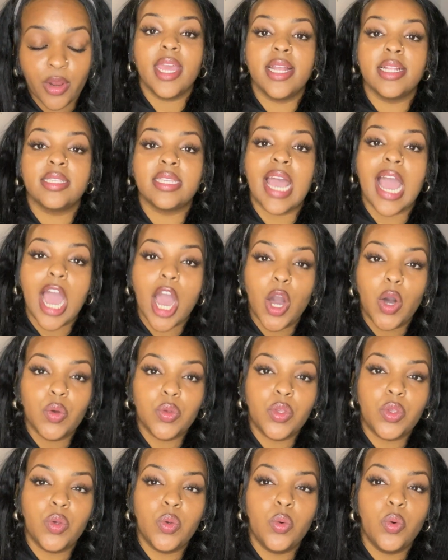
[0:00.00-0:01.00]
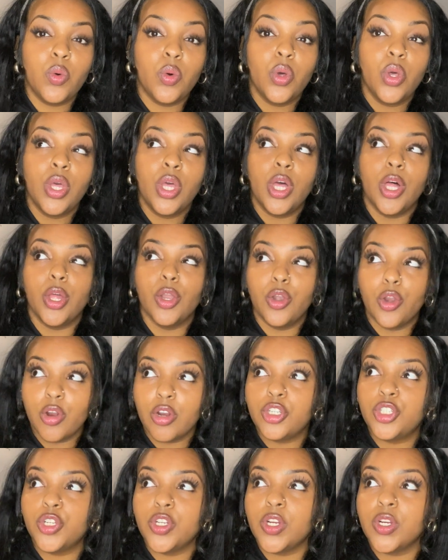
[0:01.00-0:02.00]
It's how you
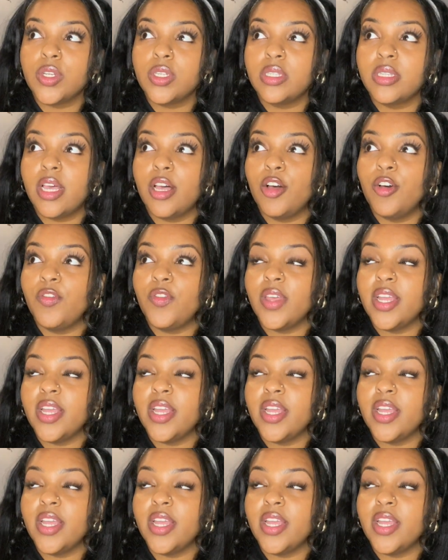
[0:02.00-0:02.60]
nurture yourself.